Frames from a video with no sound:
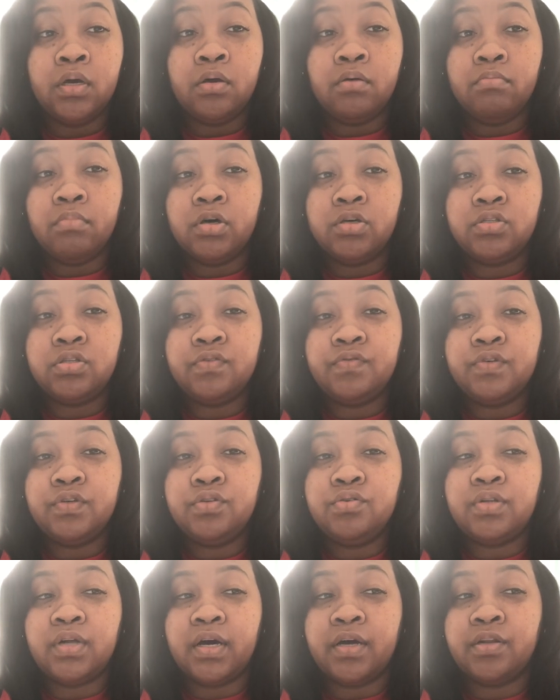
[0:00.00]
Most of you
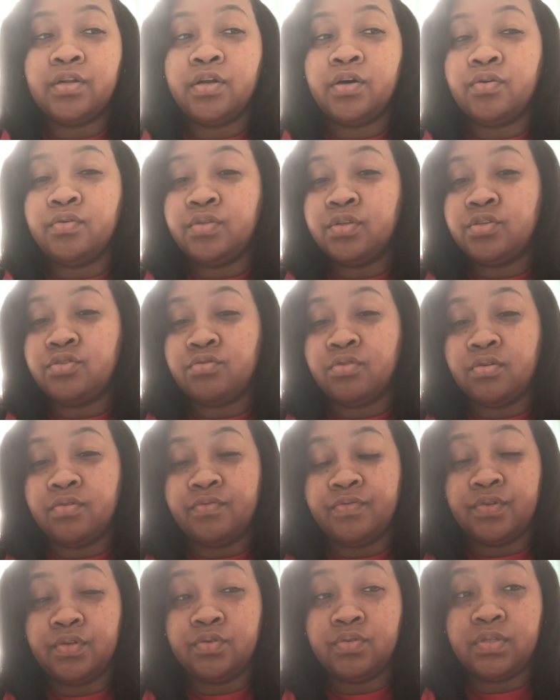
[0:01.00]
do not know the
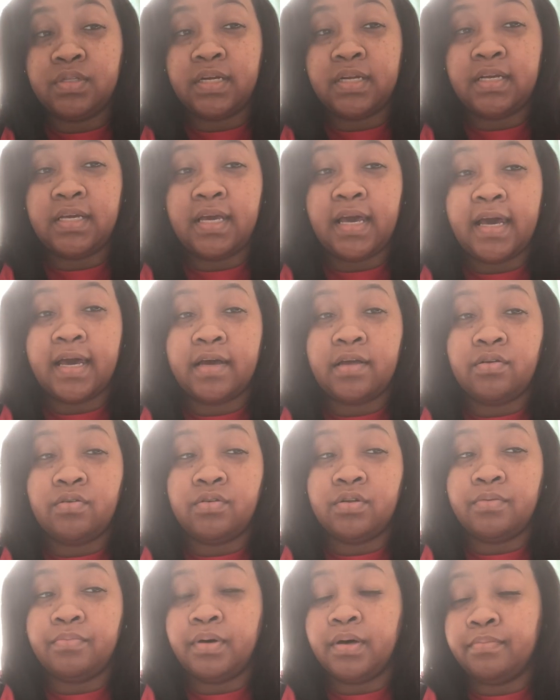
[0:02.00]
strong views that he had
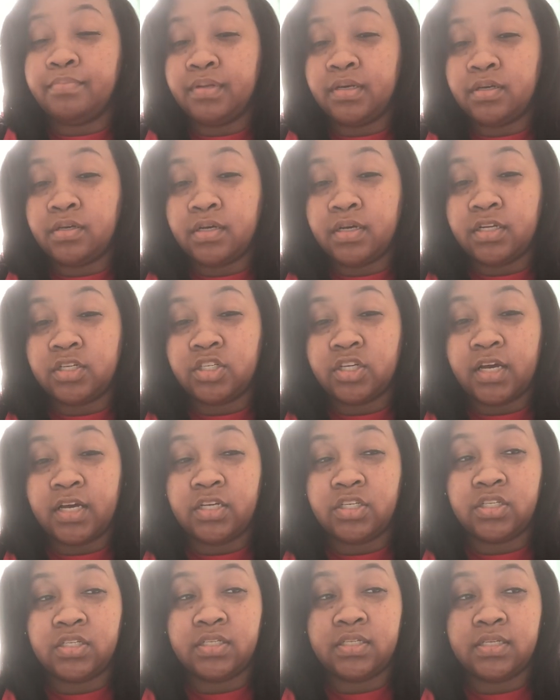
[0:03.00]
on the public
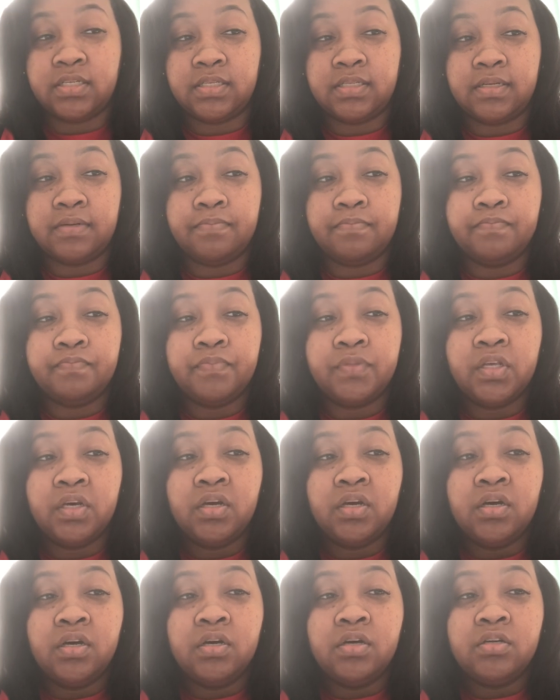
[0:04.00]
education system.
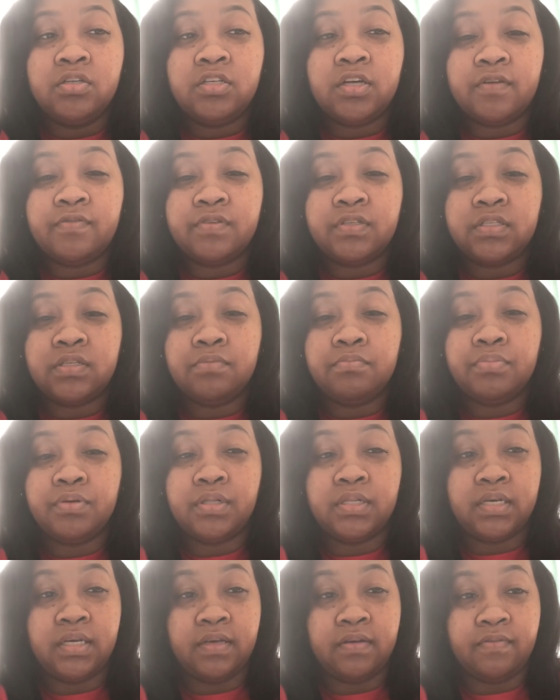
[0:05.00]
Jefferson
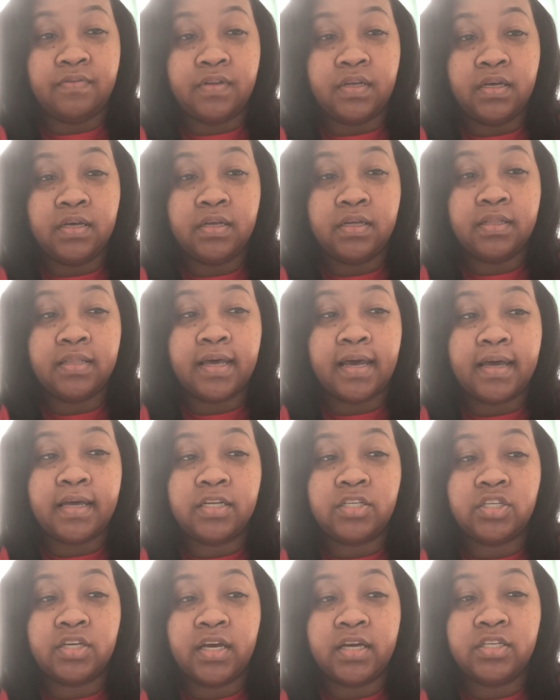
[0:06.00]
believed that
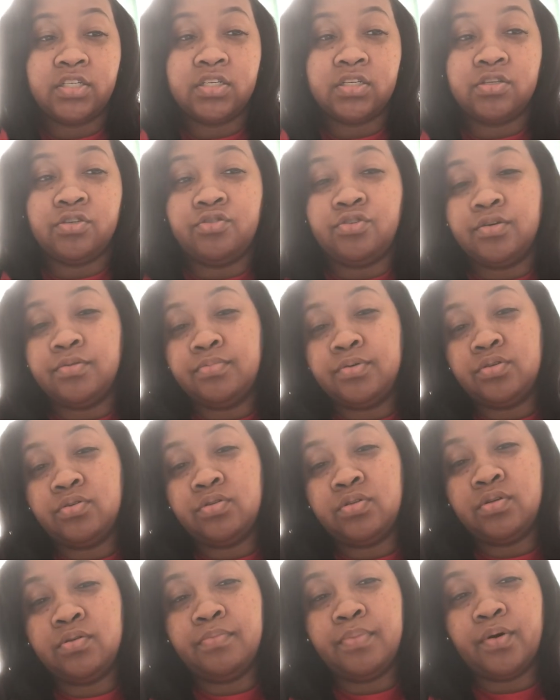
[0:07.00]
education
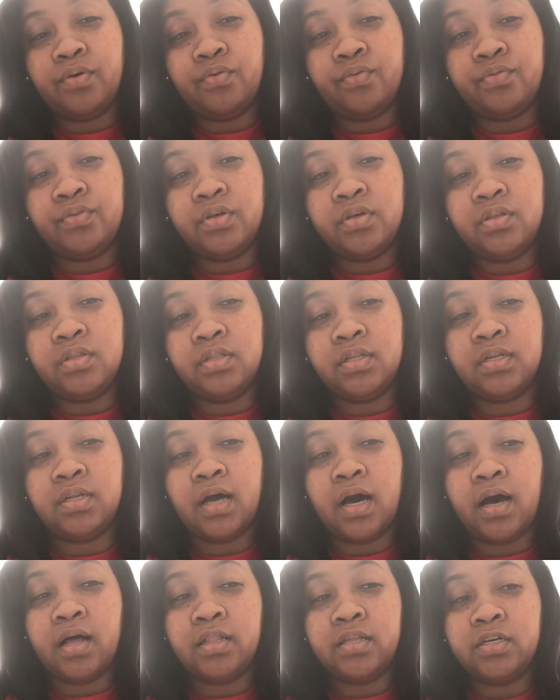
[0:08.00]
contributes to both the
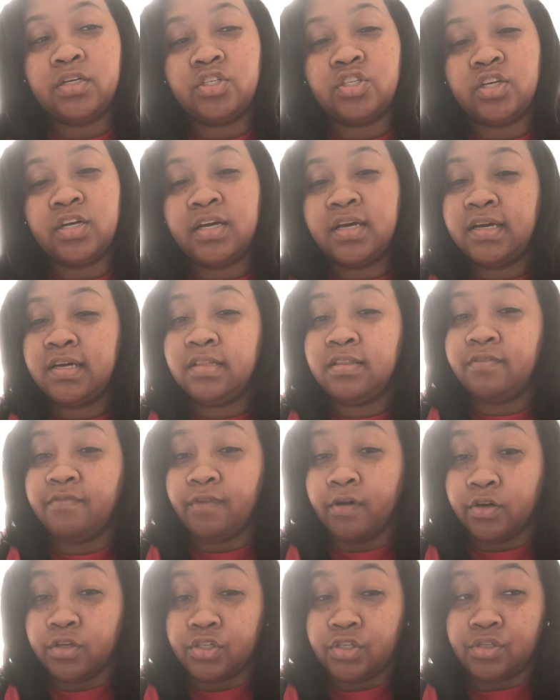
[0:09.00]
knowledge and the
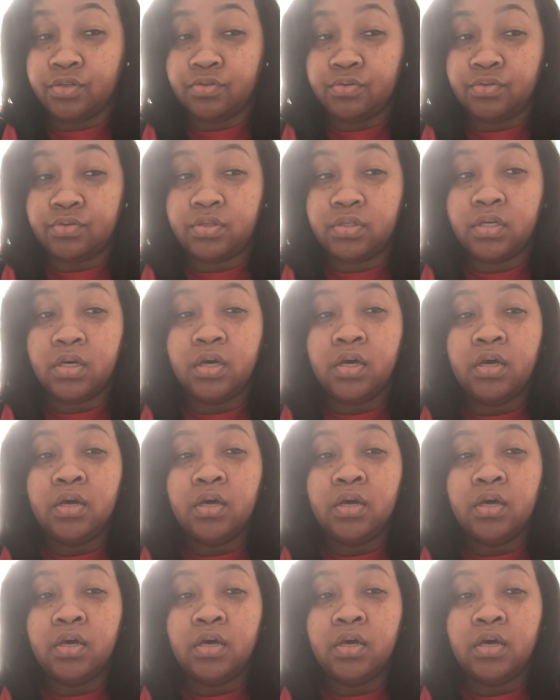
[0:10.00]
virtues